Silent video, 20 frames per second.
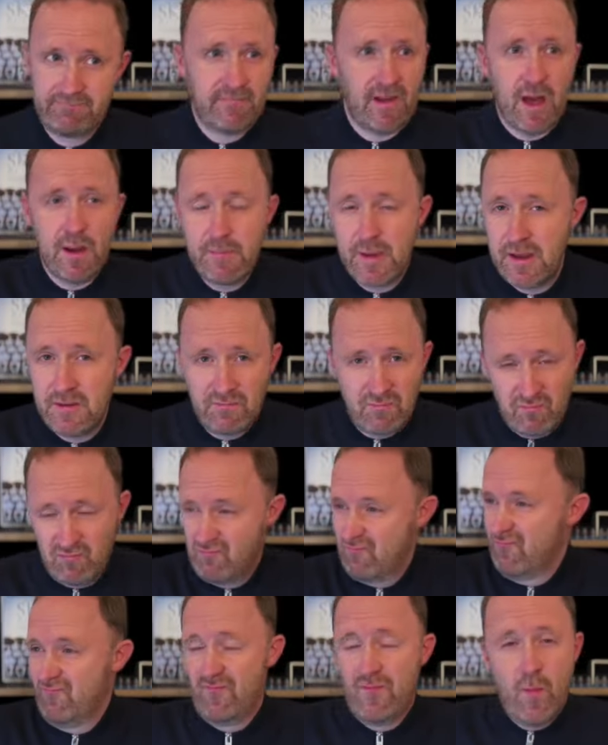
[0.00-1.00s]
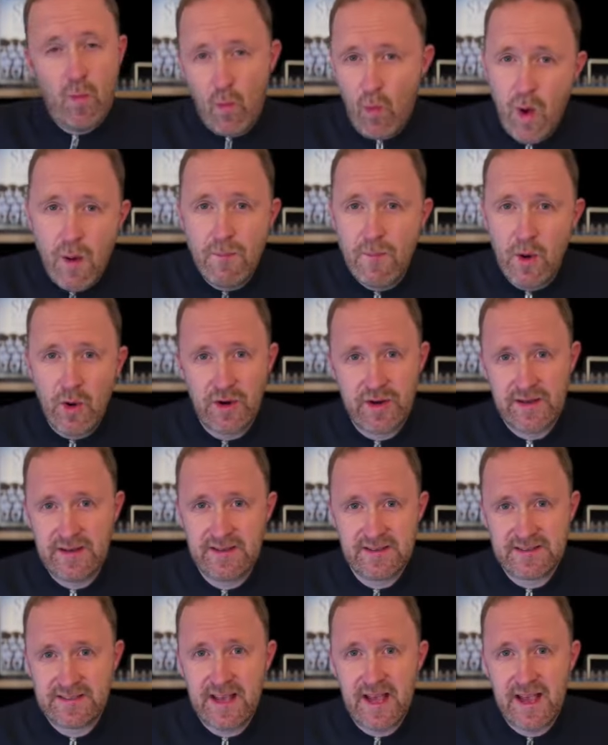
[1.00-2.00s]
I mean, what more can you
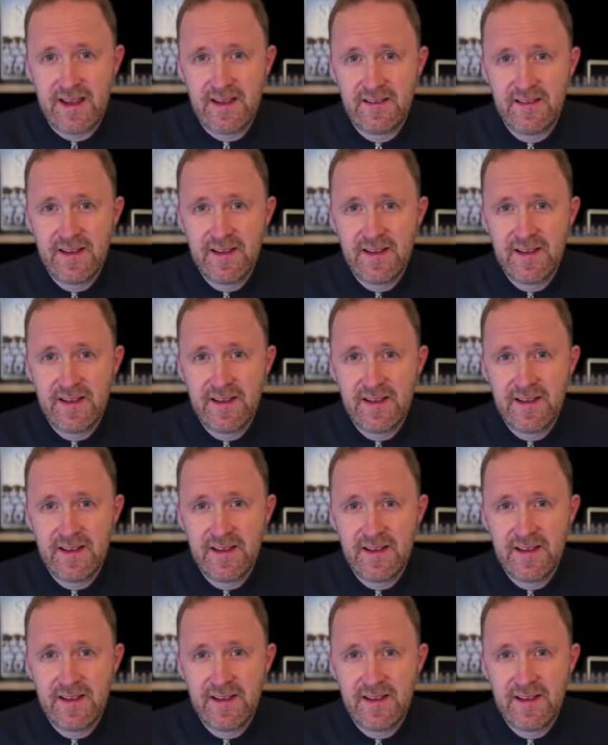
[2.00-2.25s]
say?